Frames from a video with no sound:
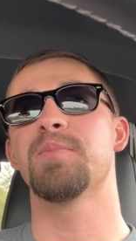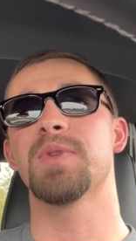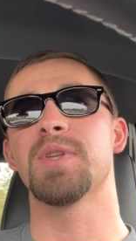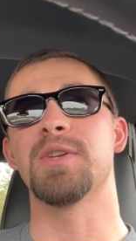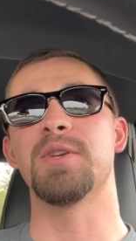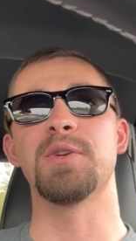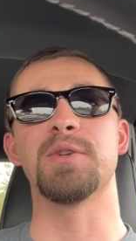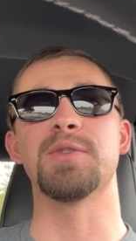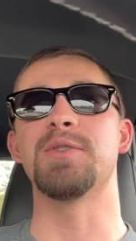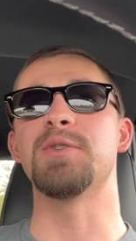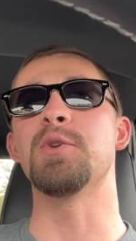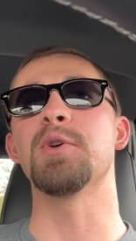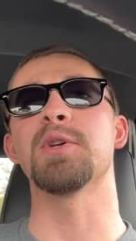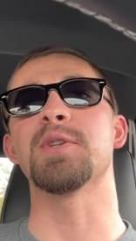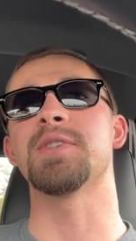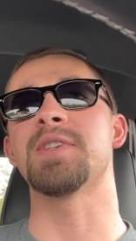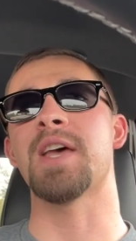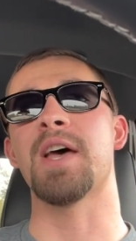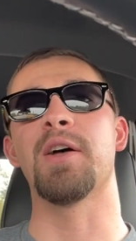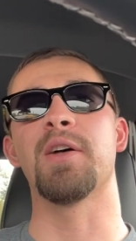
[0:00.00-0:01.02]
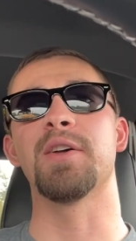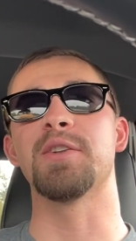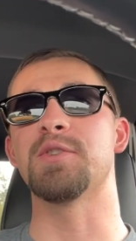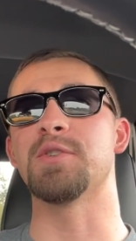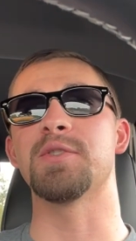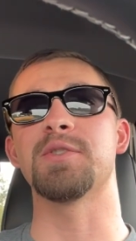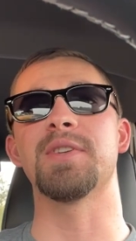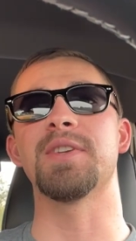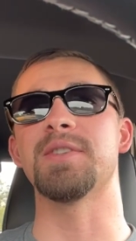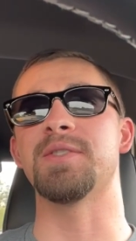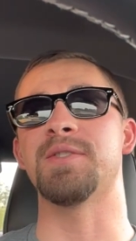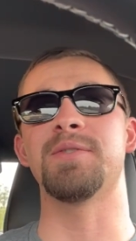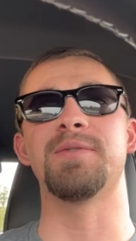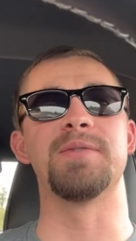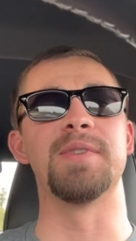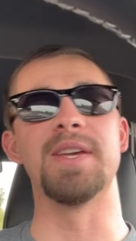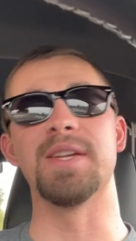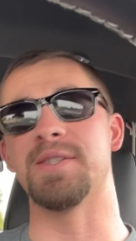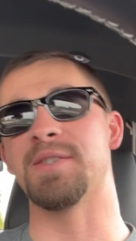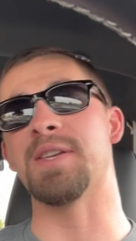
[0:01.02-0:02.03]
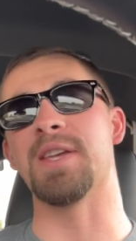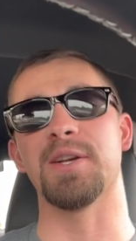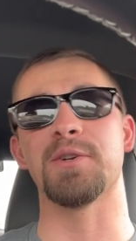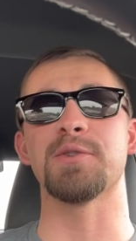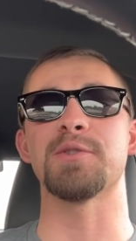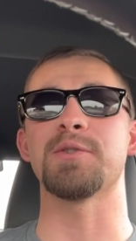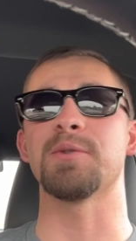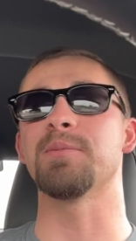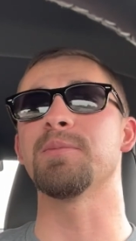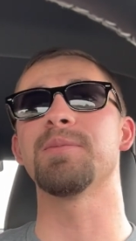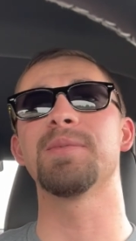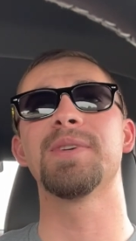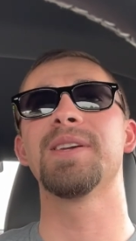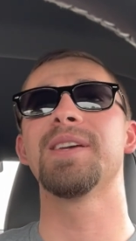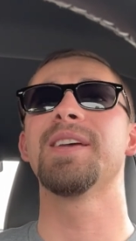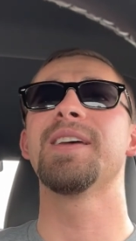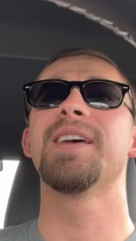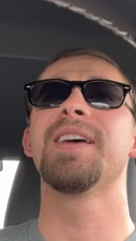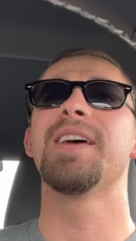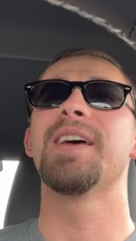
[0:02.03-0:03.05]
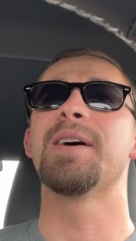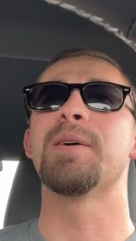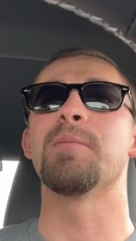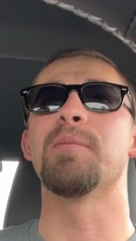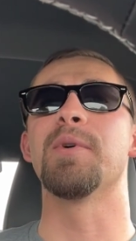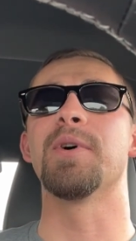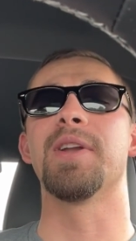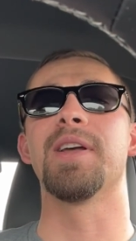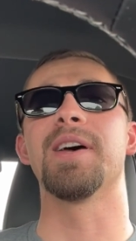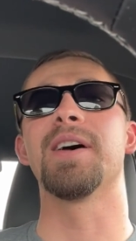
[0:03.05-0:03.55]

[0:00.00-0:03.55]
you can tell it tickles them. But